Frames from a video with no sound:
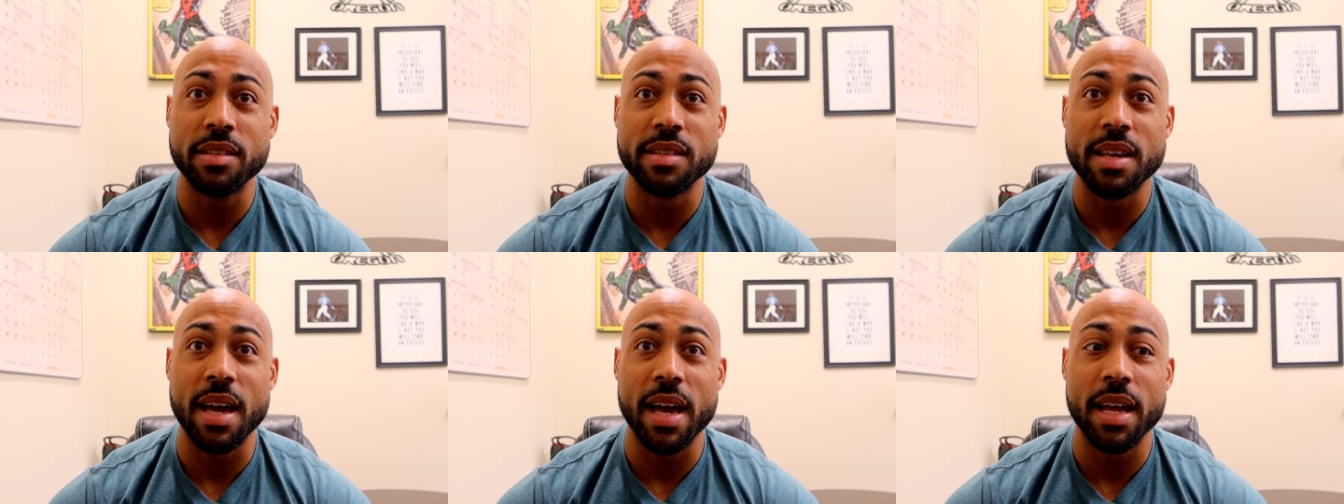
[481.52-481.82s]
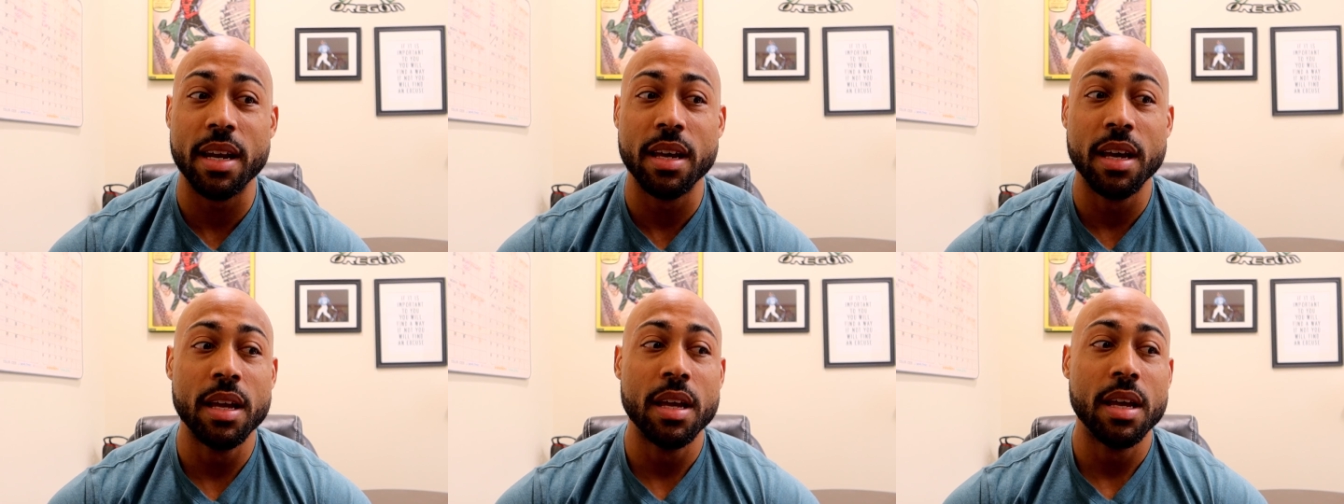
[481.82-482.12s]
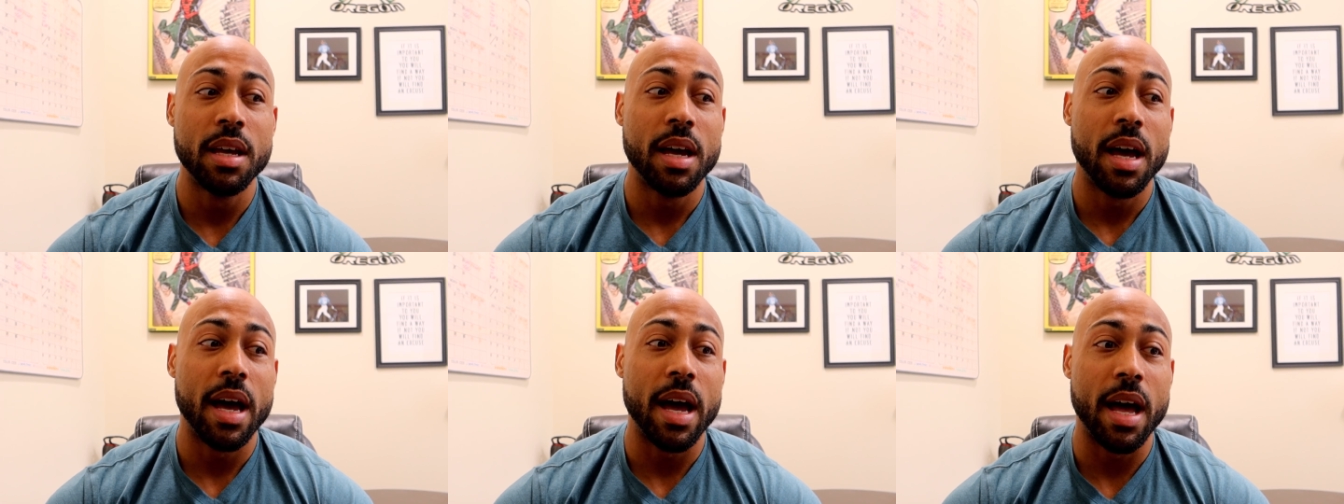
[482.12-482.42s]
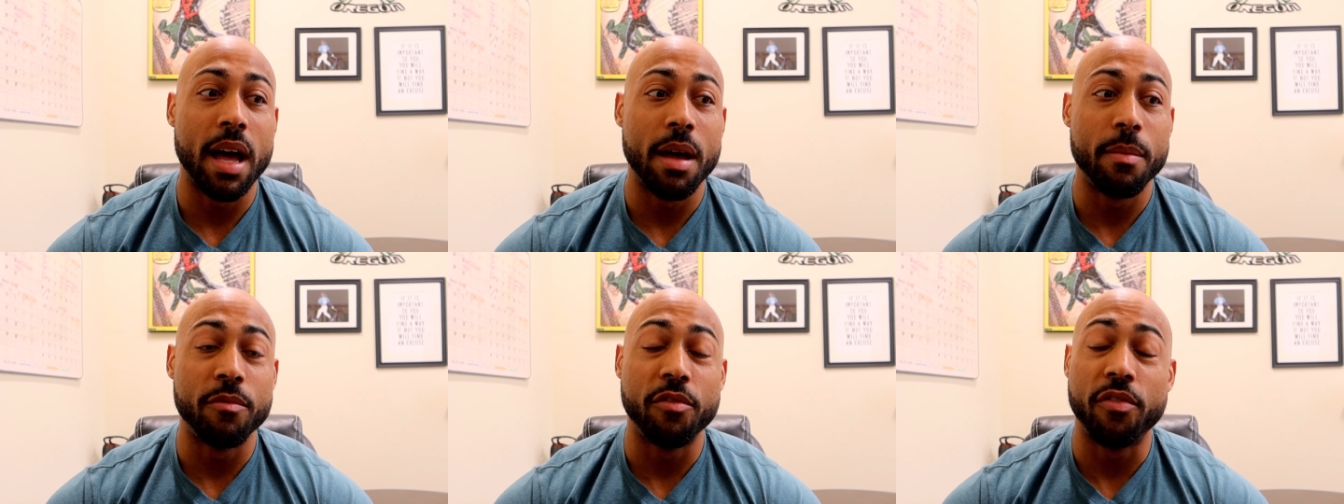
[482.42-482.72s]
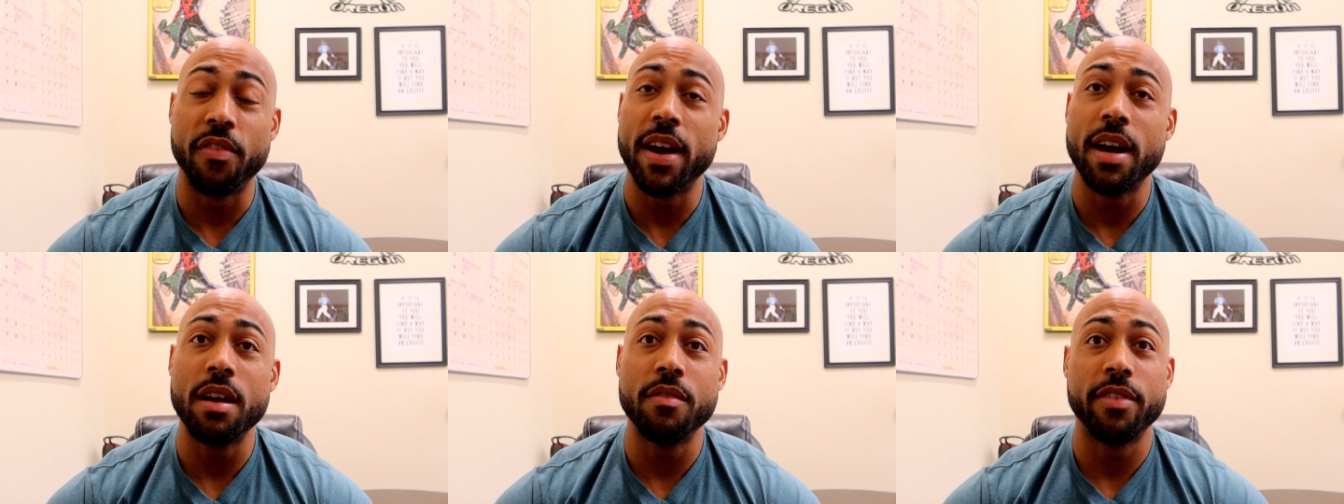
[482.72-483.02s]
said,
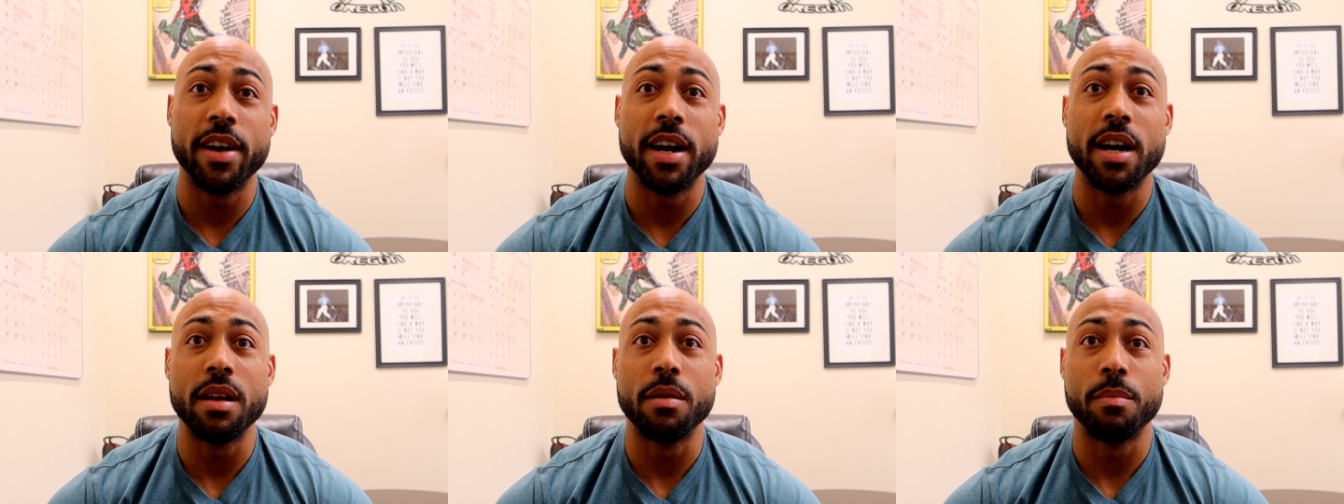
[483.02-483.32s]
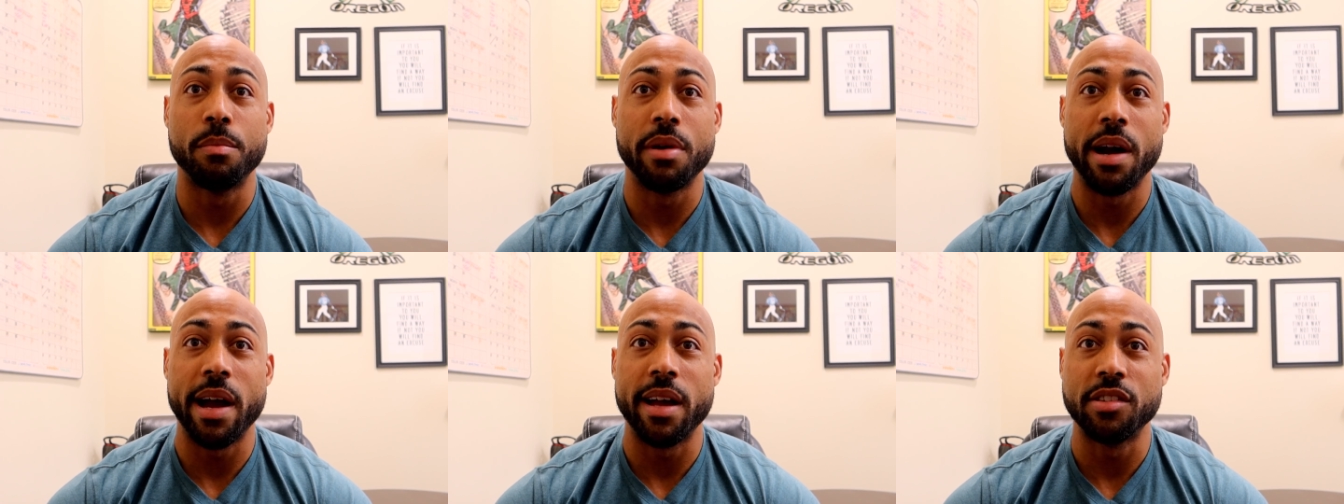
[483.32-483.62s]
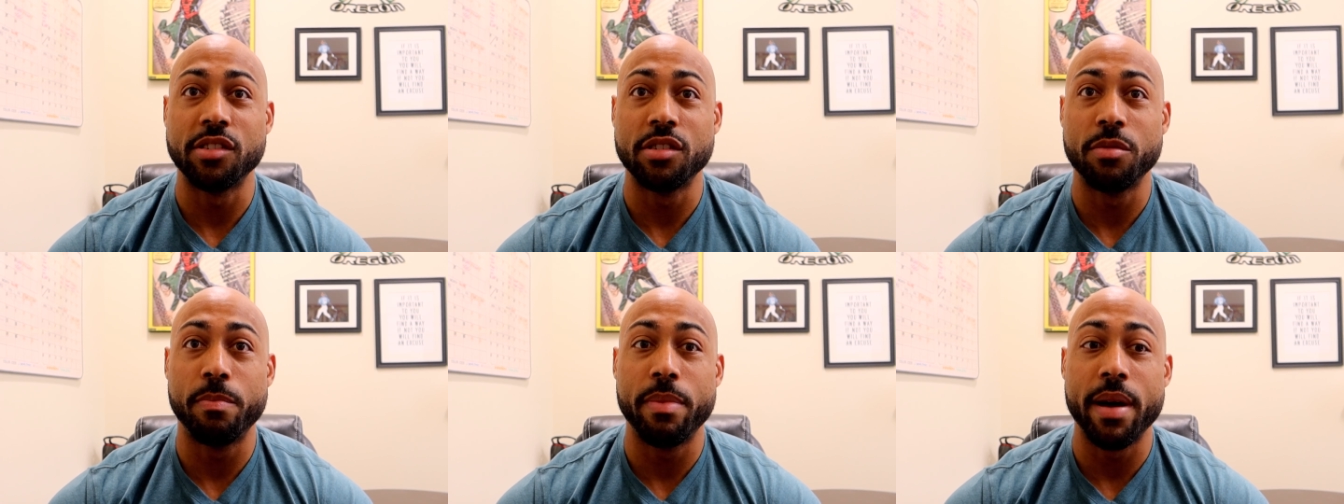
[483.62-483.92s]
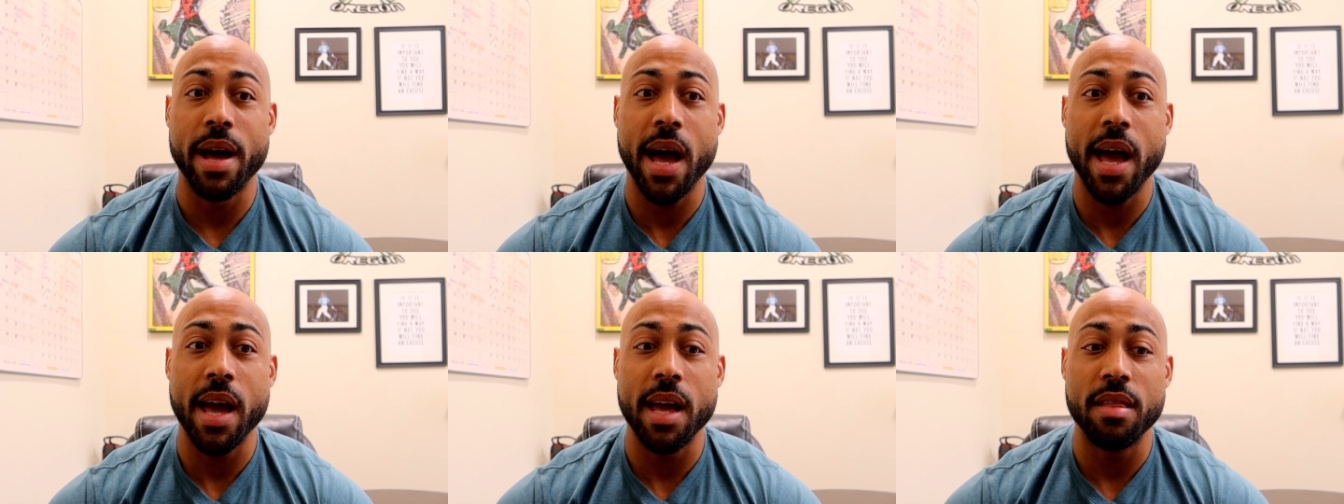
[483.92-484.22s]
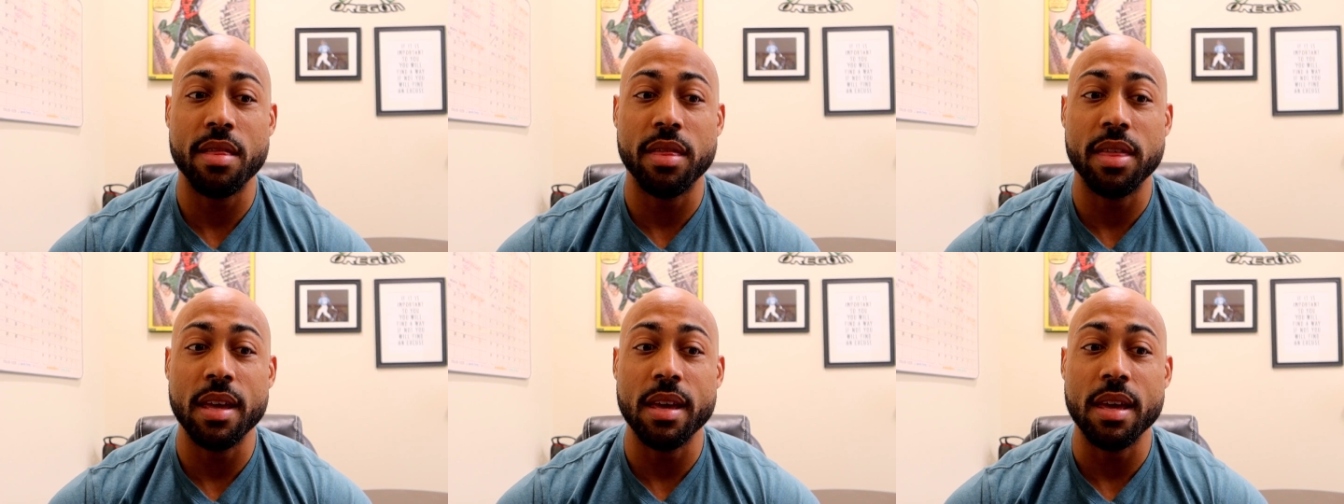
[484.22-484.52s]
very impressed
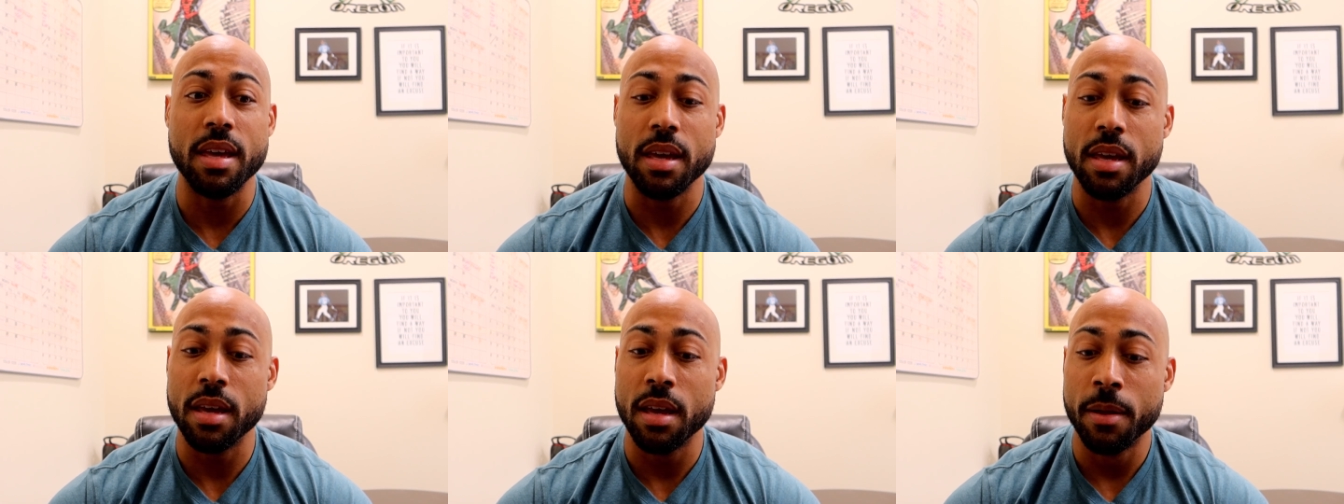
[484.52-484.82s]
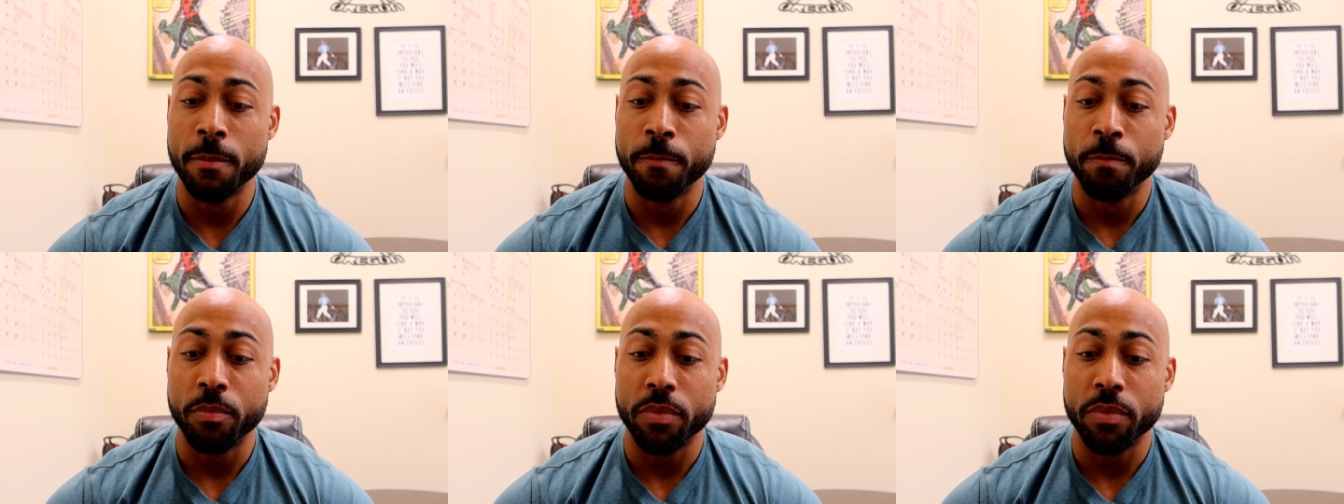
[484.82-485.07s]
by the